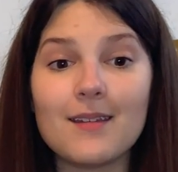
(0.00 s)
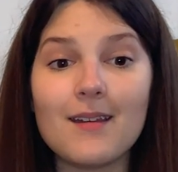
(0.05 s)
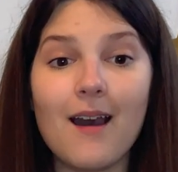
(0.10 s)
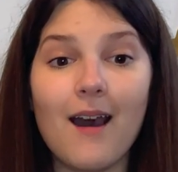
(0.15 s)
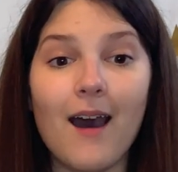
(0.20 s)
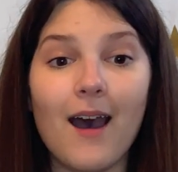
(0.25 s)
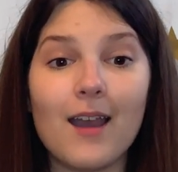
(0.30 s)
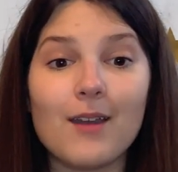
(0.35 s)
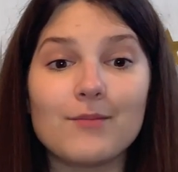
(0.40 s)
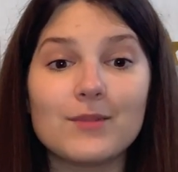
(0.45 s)

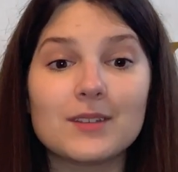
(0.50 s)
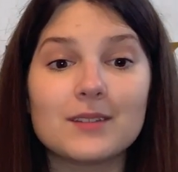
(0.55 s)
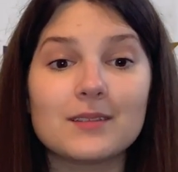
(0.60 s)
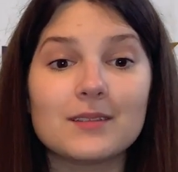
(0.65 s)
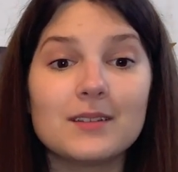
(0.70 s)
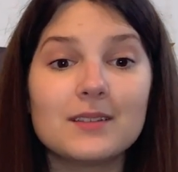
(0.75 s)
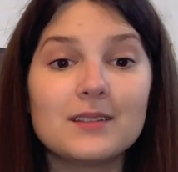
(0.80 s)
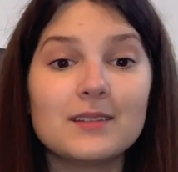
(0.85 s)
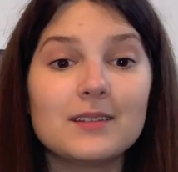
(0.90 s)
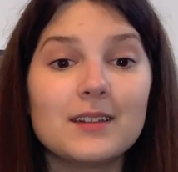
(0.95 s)
I was
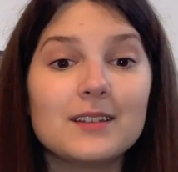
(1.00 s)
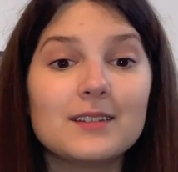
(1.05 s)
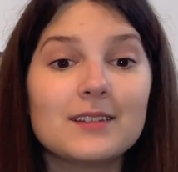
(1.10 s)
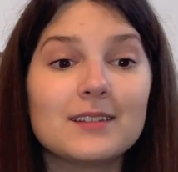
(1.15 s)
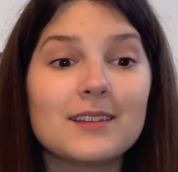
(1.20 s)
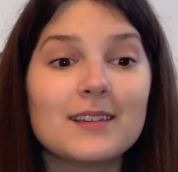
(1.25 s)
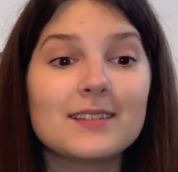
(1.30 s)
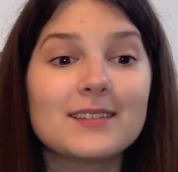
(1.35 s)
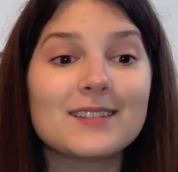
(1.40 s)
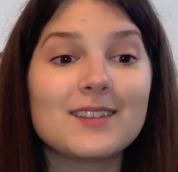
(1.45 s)
listening to
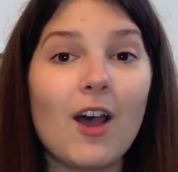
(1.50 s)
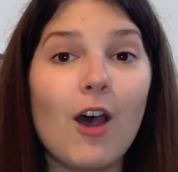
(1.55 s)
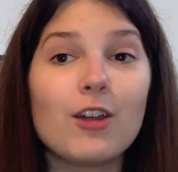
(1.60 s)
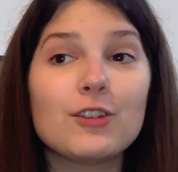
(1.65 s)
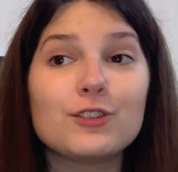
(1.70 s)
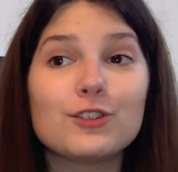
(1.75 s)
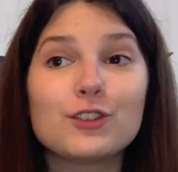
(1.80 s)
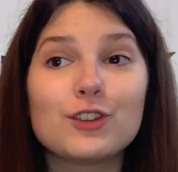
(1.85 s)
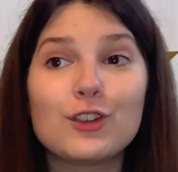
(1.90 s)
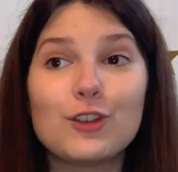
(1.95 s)
this
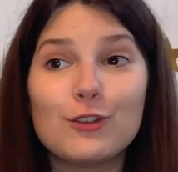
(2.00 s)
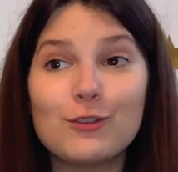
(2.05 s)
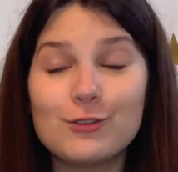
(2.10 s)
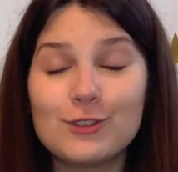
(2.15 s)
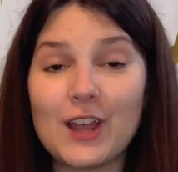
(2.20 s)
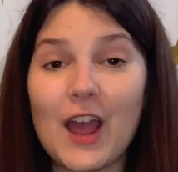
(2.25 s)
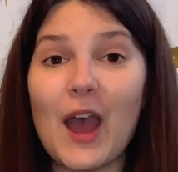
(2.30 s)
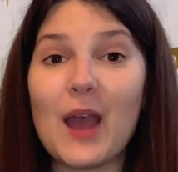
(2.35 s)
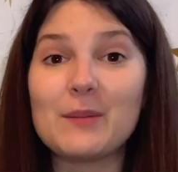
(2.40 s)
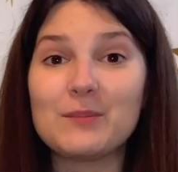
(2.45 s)
on 2
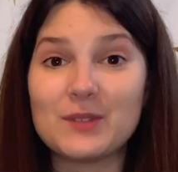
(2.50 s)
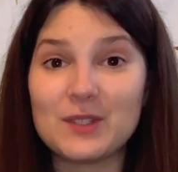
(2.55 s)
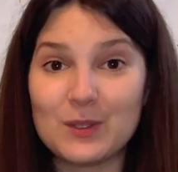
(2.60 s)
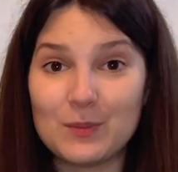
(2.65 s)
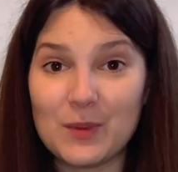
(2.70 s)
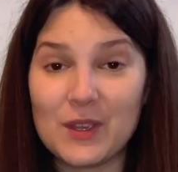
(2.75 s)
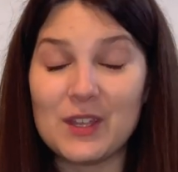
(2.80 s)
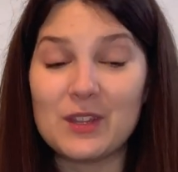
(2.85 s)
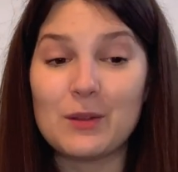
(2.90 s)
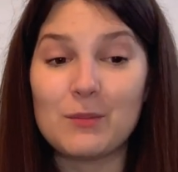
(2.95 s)
times
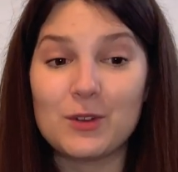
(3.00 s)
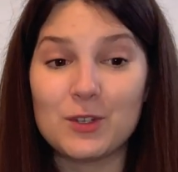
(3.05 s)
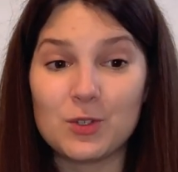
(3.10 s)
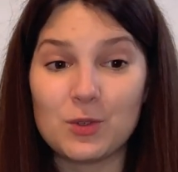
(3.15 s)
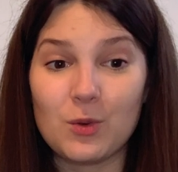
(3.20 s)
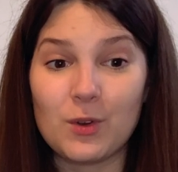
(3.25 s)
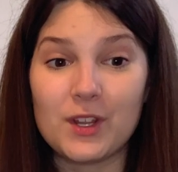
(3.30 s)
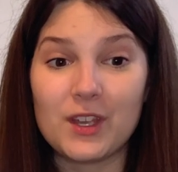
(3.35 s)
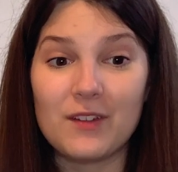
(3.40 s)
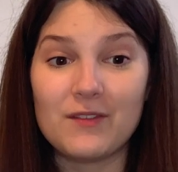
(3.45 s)
speed the
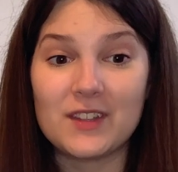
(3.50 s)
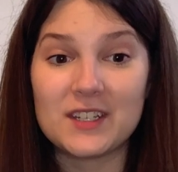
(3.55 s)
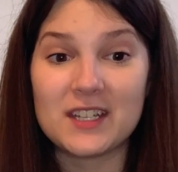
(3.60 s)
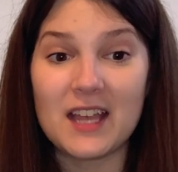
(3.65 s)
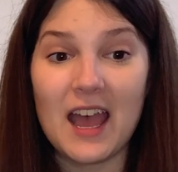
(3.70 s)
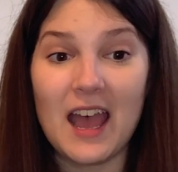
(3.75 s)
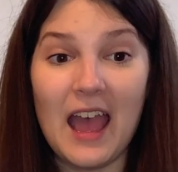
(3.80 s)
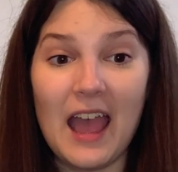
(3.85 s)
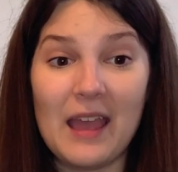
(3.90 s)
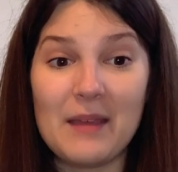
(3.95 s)
majority of the
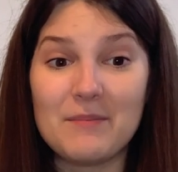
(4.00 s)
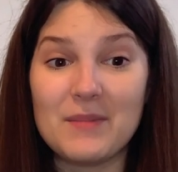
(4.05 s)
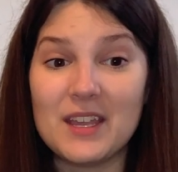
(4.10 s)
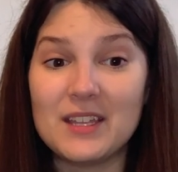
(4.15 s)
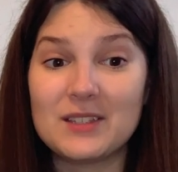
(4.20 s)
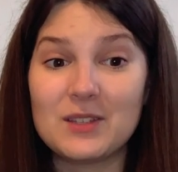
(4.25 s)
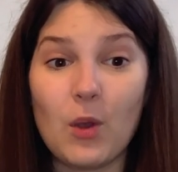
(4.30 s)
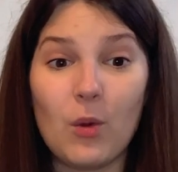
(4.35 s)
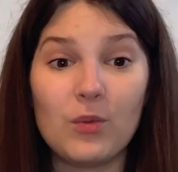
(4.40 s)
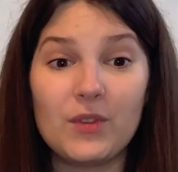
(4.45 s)
time.
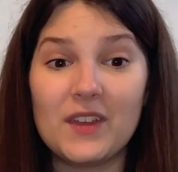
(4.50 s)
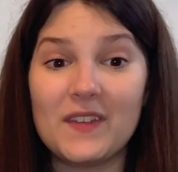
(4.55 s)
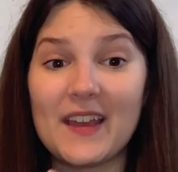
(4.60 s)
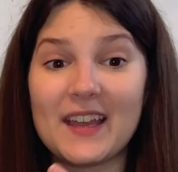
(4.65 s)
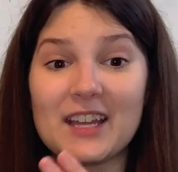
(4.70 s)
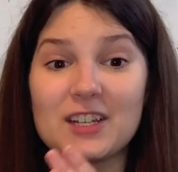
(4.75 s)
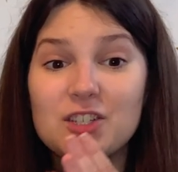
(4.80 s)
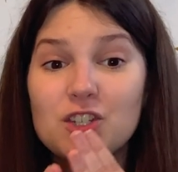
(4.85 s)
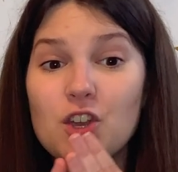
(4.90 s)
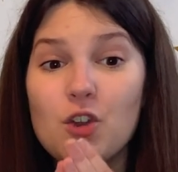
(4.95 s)
It's only
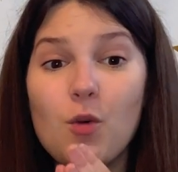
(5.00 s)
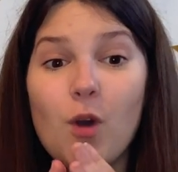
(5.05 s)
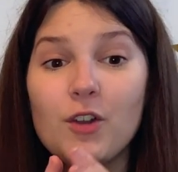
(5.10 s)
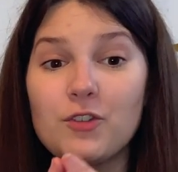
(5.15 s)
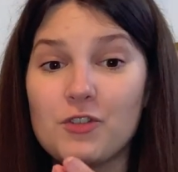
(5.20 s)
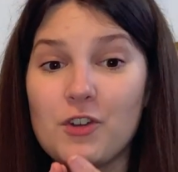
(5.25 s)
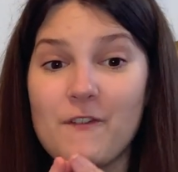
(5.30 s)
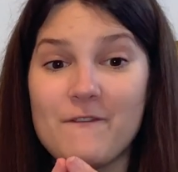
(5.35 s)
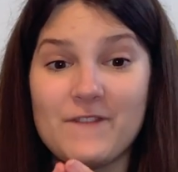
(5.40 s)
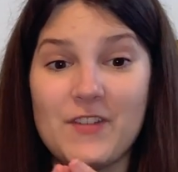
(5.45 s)
like a
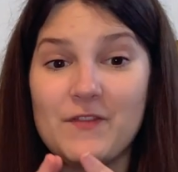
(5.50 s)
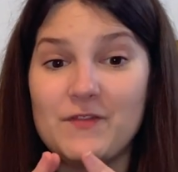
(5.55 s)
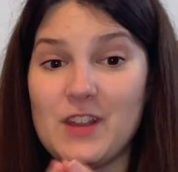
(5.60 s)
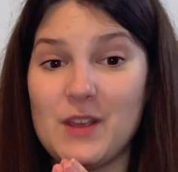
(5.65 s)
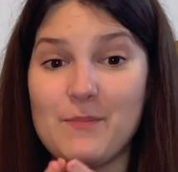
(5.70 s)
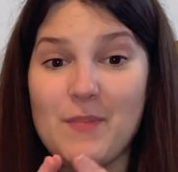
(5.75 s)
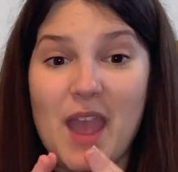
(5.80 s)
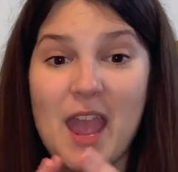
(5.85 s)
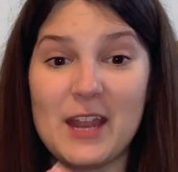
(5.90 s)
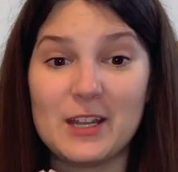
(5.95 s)

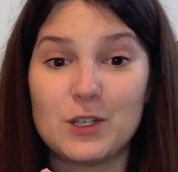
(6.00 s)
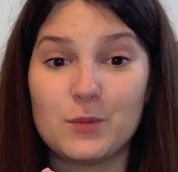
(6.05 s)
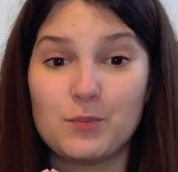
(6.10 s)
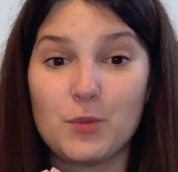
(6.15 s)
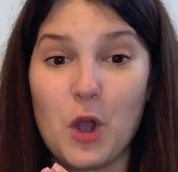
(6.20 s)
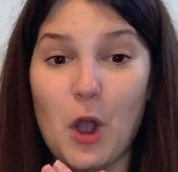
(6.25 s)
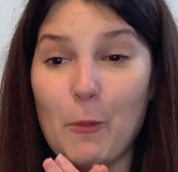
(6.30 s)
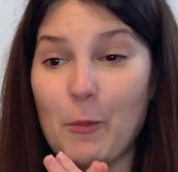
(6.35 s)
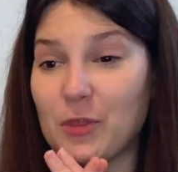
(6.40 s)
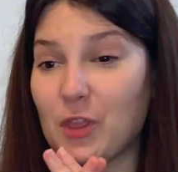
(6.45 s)
250-page
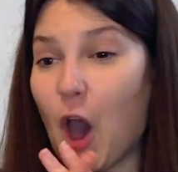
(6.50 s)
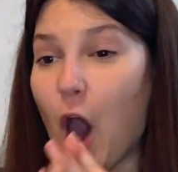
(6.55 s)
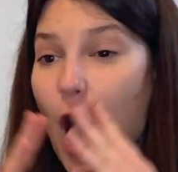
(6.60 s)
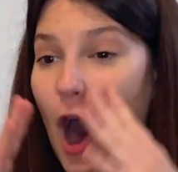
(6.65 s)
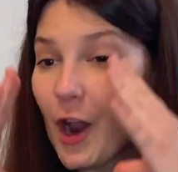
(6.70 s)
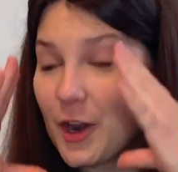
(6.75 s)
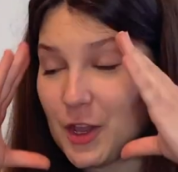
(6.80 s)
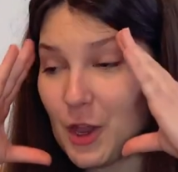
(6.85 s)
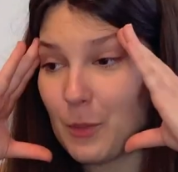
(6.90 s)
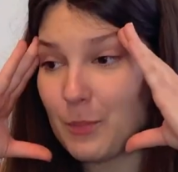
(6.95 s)
book, but the
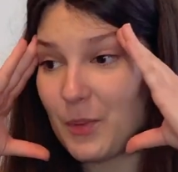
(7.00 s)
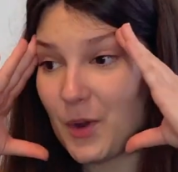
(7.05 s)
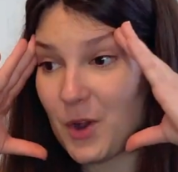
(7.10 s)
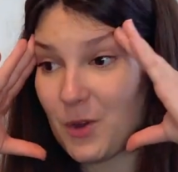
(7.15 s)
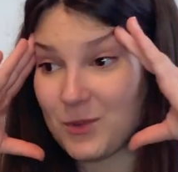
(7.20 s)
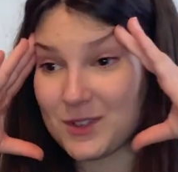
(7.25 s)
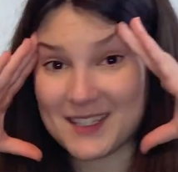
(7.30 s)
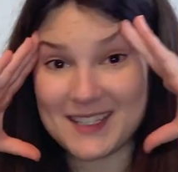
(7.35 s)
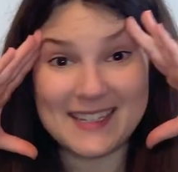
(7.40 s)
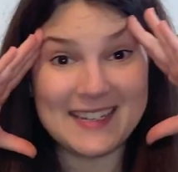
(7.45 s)
audiobook
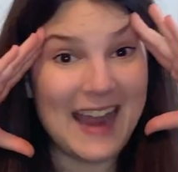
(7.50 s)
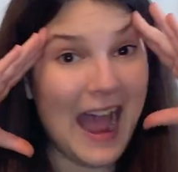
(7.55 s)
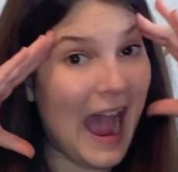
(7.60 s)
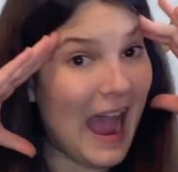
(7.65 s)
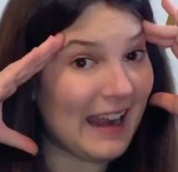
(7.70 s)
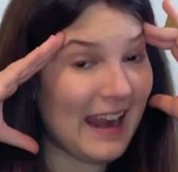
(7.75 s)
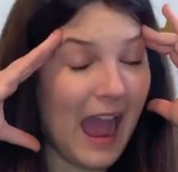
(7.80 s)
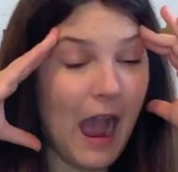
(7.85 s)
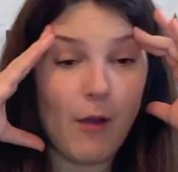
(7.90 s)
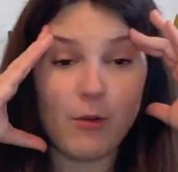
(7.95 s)
was
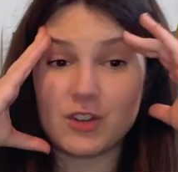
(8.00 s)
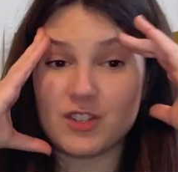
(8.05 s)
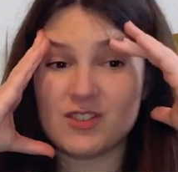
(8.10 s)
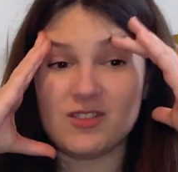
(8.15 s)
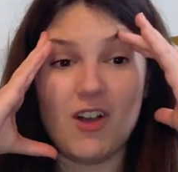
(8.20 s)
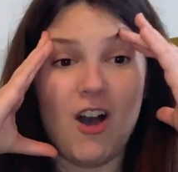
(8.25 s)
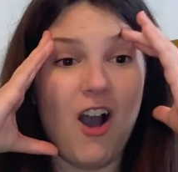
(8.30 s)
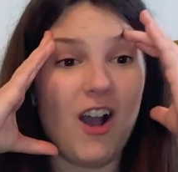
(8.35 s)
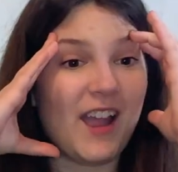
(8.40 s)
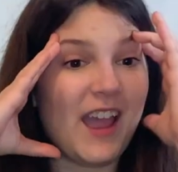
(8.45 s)
9 hours
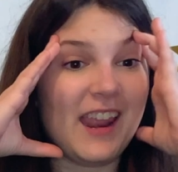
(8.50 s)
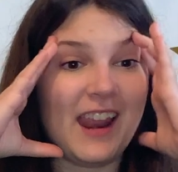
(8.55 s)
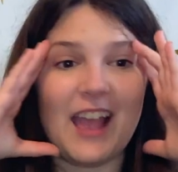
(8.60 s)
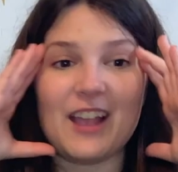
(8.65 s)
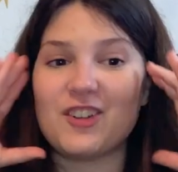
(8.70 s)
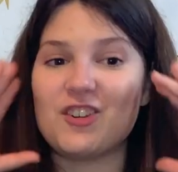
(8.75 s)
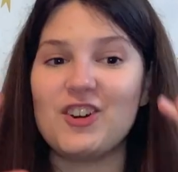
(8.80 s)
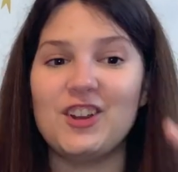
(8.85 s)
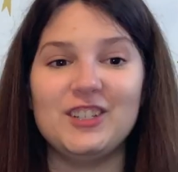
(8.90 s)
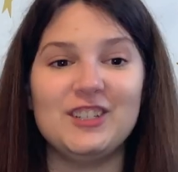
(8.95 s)
long and I
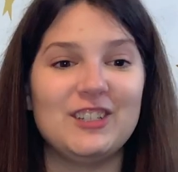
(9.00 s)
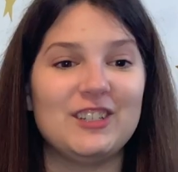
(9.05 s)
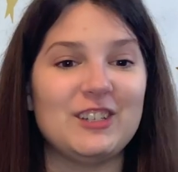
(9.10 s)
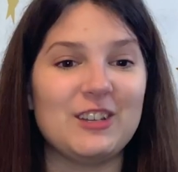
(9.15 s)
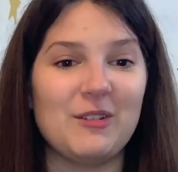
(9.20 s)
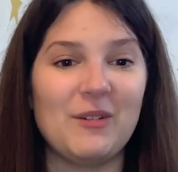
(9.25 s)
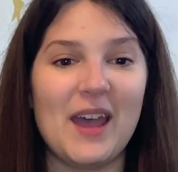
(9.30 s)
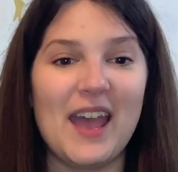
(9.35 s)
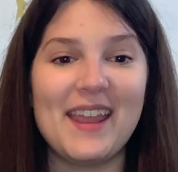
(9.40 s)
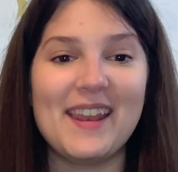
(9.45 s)
couldn't
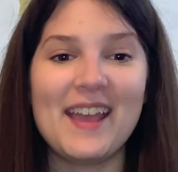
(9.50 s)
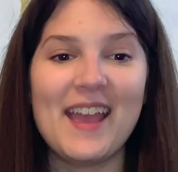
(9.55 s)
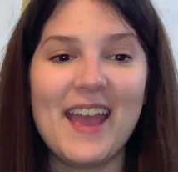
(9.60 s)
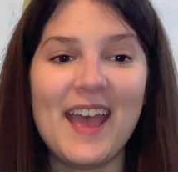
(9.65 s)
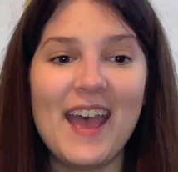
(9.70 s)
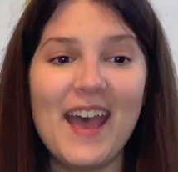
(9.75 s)
do it.